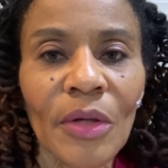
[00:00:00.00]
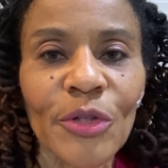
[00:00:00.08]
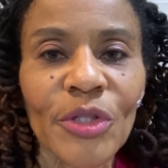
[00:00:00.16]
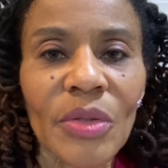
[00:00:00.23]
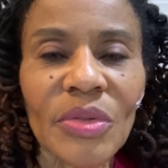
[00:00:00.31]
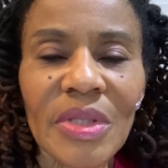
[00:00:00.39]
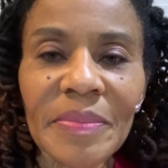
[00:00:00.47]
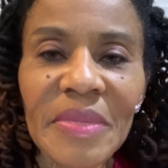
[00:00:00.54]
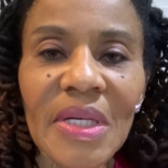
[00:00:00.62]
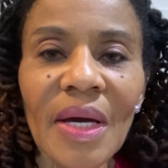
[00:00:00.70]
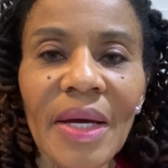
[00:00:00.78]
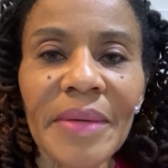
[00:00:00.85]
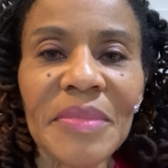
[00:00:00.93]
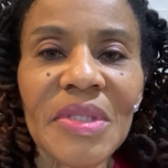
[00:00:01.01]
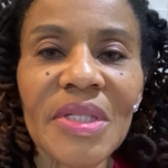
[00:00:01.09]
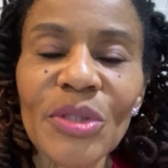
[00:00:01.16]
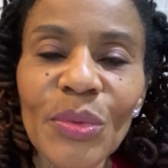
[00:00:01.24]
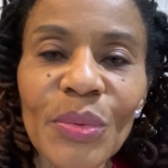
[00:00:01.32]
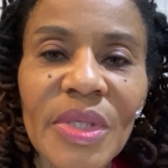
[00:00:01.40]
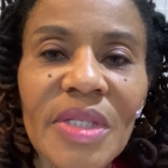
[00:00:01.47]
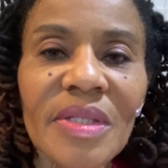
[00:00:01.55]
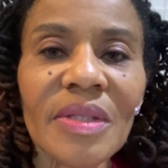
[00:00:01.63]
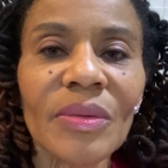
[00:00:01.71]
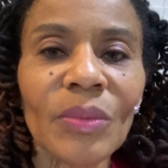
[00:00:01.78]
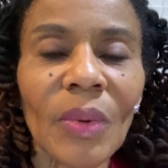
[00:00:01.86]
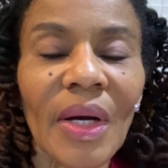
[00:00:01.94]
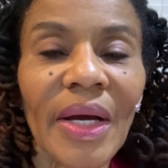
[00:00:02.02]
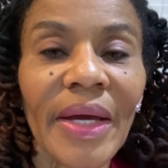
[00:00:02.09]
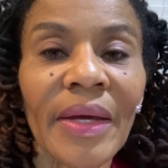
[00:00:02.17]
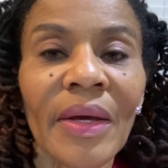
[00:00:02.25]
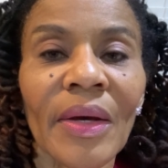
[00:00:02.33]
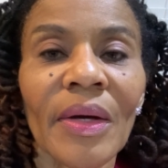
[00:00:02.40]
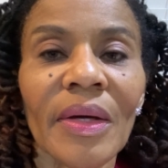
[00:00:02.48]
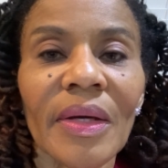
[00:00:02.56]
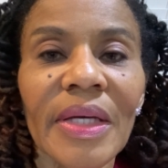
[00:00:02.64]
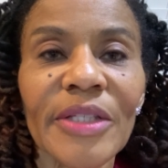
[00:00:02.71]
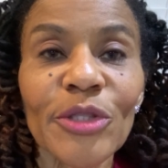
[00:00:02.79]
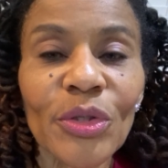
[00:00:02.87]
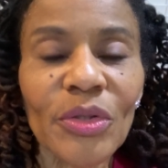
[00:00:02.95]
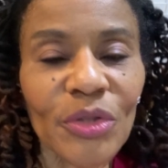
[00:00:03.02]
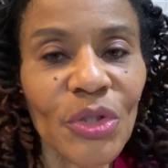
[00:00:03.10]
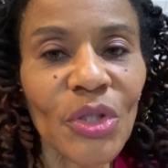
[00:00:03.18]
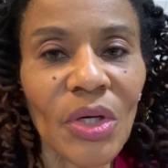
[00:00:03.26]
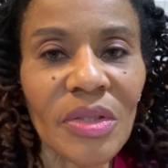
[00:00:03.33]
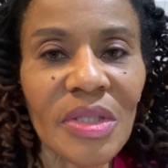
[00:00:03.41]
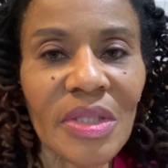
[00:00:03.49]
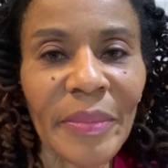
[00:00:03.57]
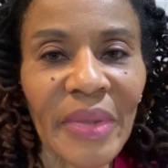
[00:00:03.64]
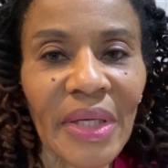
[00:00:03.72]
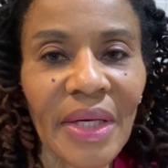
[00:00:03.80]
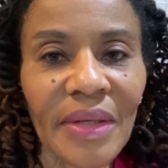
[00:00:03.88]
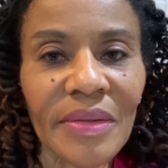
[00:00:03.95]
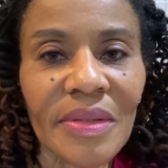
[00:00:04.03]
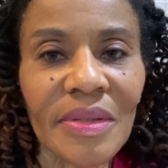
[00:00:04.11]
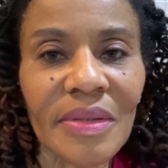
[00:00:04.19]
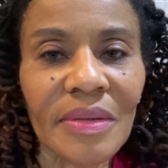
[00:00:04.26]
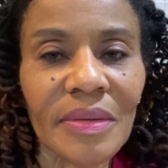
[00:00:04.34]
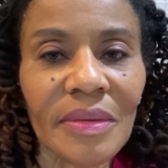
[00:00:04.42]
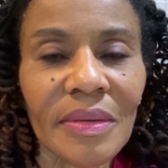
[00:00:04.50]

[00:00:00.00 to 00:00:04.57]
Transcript: So sometimes there's a reason why it's good to talk to somebody else,